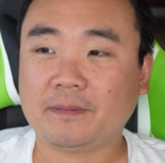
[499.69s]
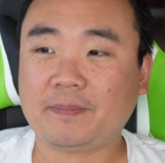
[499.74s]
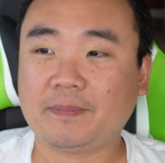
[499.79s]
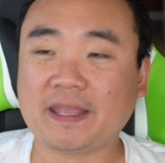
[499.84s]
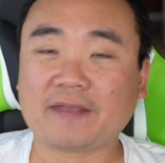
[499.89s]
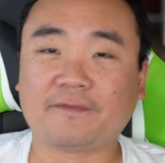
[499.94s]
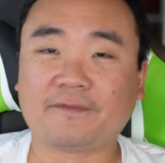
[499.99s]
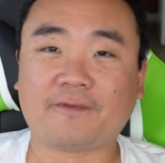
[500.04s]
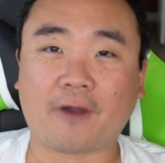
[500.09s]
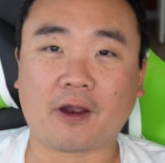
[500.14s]

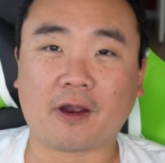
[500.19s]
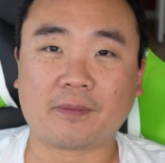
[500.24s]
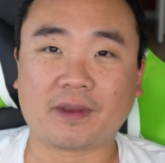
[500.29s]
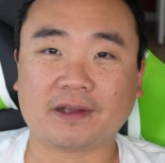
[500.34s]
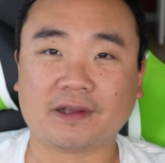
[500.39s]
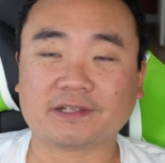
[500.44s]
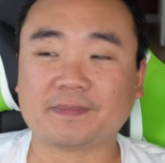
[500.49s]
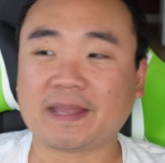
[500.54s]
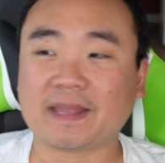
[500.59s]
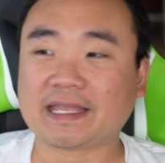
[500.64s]
Big
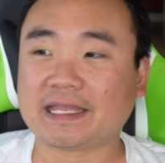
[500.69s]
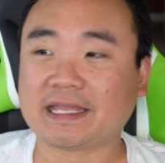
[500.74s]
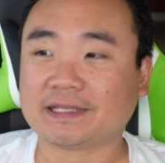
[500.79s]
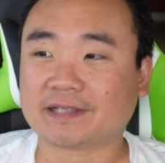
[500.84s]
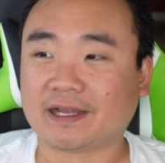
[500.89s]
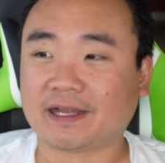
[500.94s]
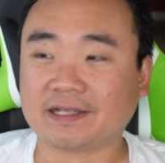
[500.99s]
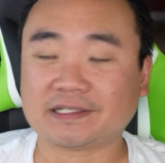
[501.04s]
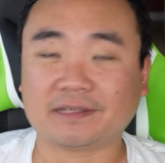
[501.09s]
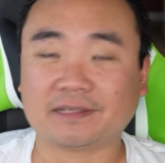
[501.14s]
pharma is making
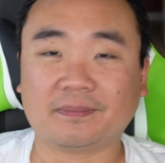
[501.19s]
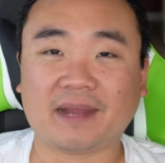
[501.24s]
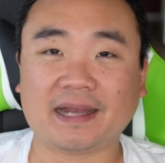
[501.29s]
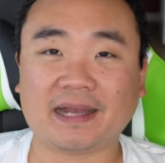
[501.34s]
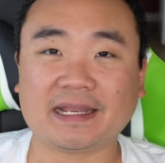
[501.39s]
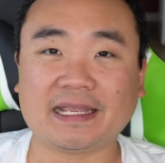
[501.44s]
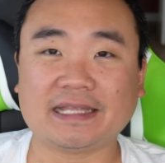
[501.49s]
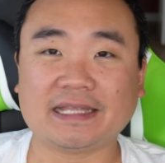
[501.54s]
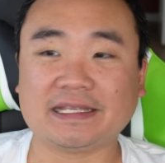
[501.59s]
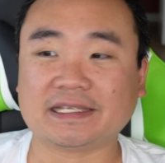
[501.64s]
tons of
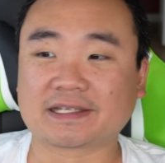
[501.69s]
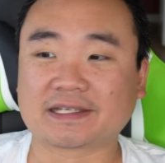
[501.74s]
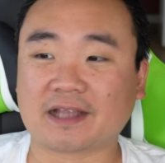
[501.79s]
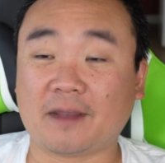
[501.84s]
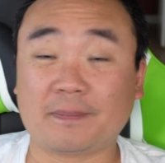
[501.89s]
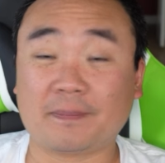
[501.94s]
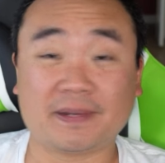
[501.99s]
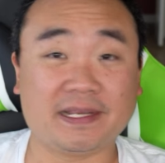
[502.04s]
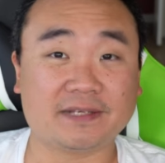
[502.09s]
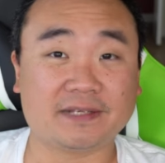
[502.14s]
money. These
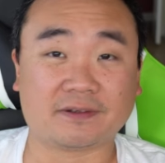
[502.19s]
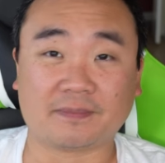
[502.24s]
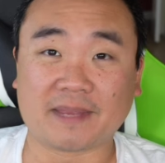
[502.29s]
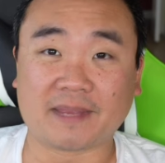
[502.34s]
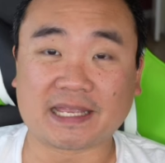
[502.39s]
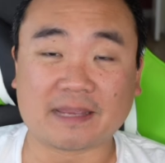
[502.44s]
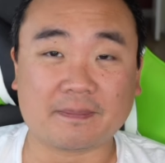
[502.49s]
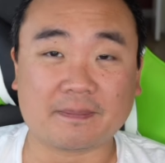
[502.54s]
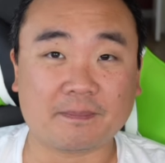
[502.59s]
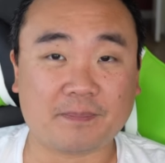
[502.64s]
companies are
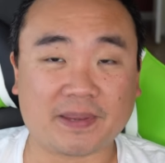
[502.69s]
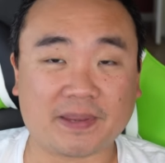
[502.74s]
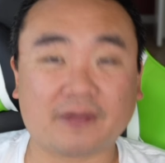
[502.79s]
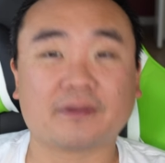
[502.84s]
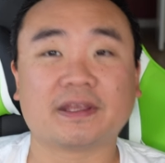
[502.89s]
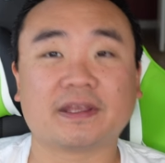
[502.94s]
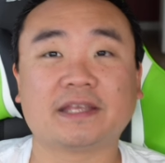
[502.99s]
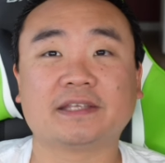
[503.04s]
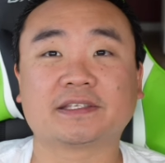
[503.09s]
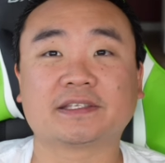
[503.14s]
making
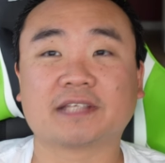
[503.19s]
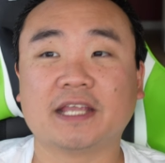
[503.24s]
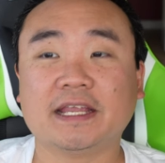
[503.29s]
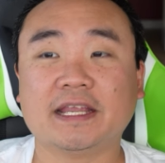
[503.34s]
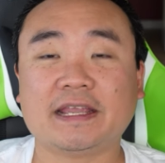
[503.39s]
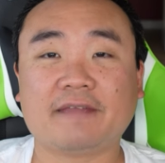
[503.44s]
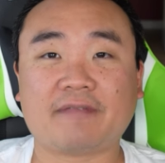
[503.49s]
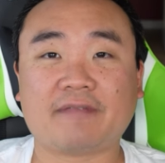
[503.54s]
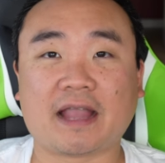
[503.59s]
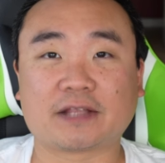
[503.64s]
billions,
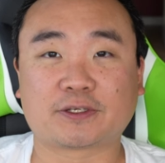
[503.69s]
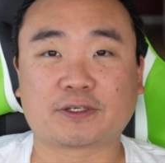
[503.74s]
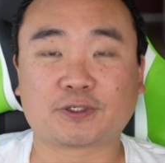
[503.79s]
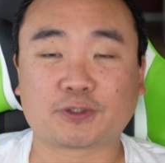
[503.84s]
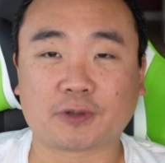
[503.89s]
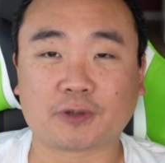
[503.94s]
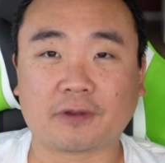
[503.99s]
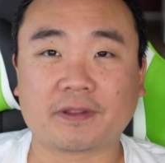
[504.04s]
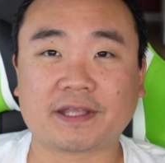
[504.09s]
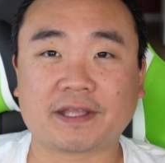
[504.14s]
if not
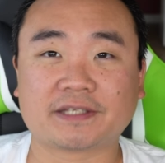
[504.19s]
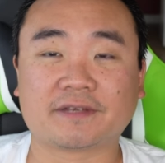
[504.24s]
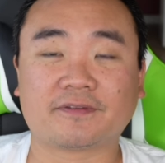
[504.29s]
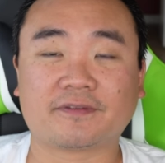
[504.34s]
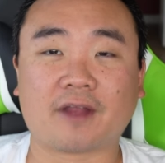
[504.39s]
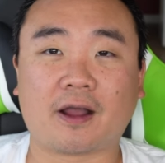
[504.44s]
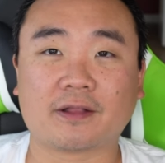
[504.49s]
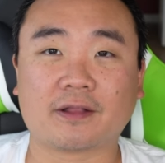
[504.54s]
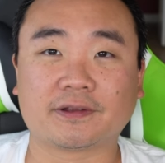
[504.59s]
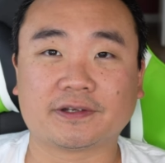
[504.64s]
trillions of
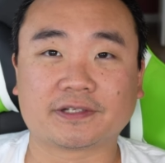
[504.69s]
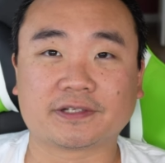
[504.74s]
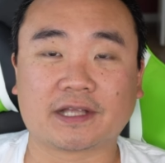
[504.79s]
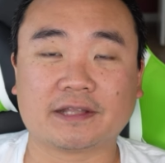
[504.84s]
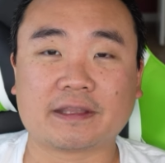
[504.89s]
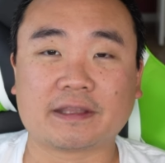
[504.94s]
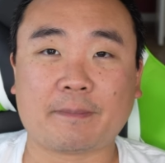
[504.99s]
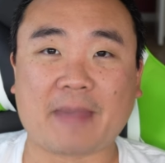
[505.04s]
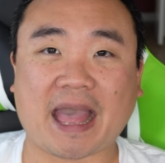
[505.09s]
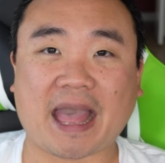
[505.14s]
dollars
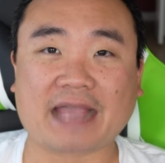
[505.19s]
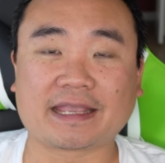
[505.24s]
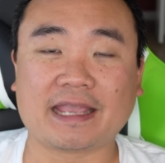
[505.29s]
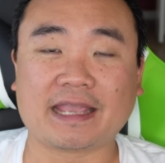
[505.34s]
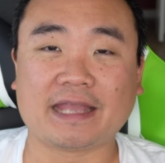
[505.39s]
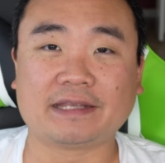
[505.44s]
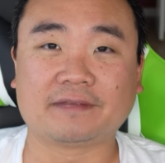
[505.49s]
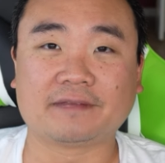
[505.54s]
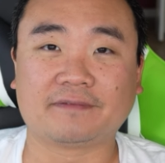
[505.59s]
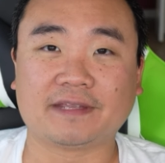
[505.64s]
on the back
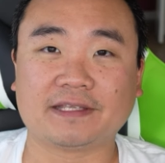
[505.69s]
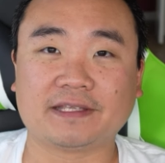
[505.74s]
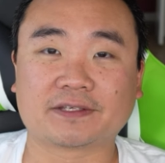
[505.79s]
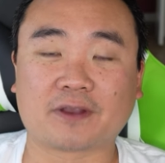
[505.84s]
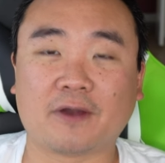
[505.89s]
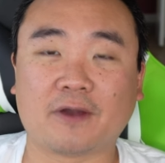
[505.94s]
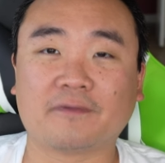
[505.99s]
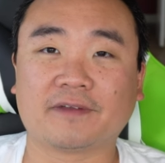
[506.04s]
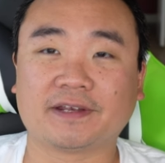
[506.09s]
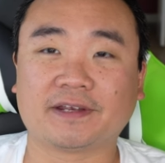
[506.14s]
end of these
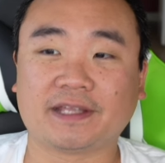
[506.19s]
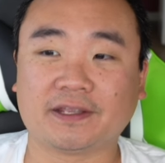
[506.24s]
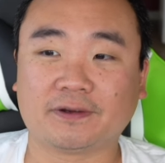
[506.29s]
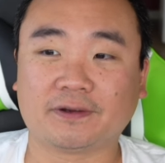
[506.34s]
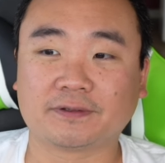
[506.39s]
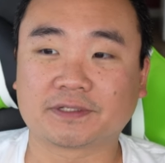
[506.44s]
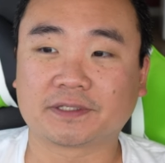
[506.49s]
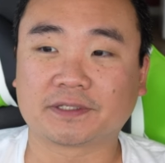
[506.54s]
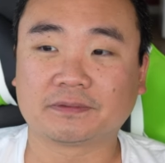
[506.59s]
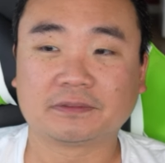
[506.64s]
COVID
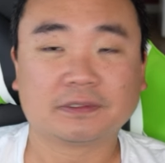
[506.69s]
deals.